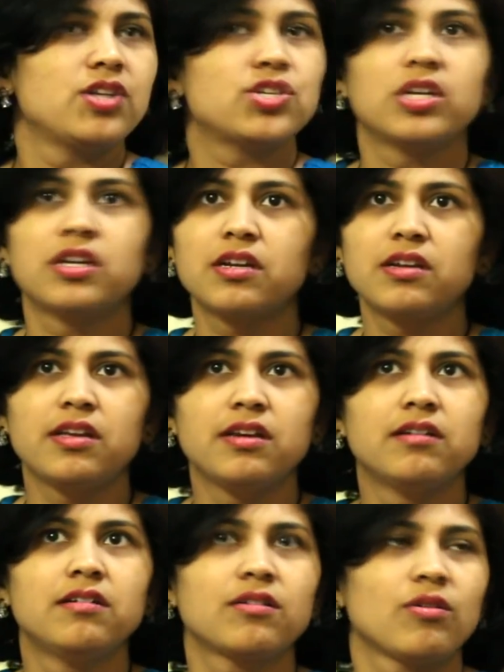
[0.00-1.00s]
children
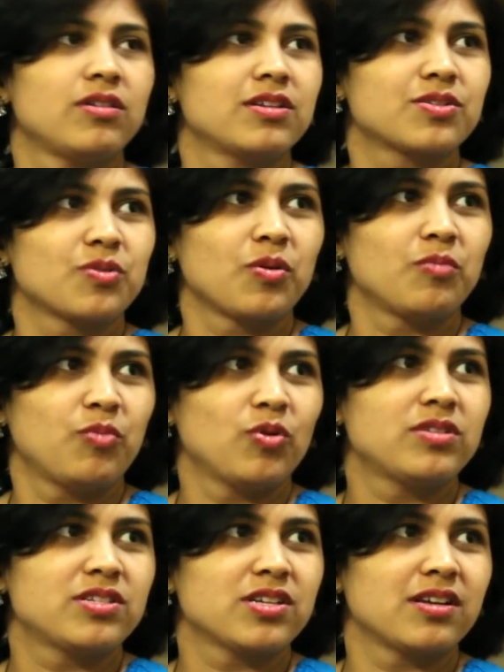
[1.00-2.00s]
here on his own.
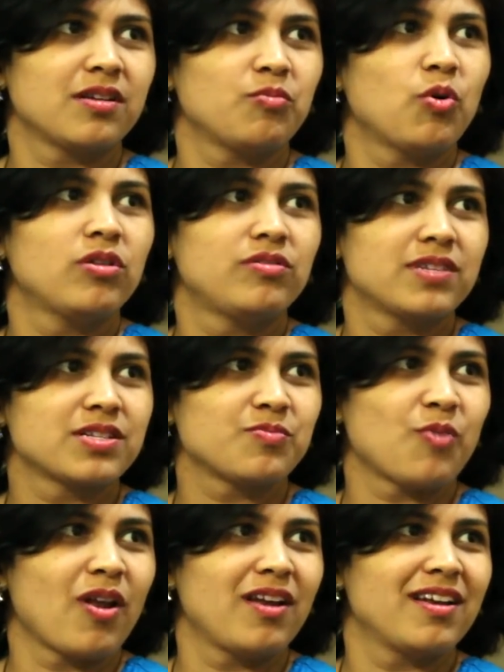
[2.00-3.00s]
Both children, both were
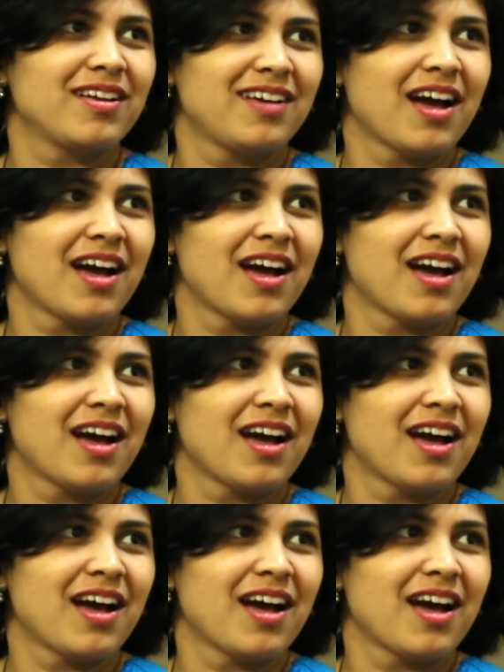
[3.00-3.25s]
small.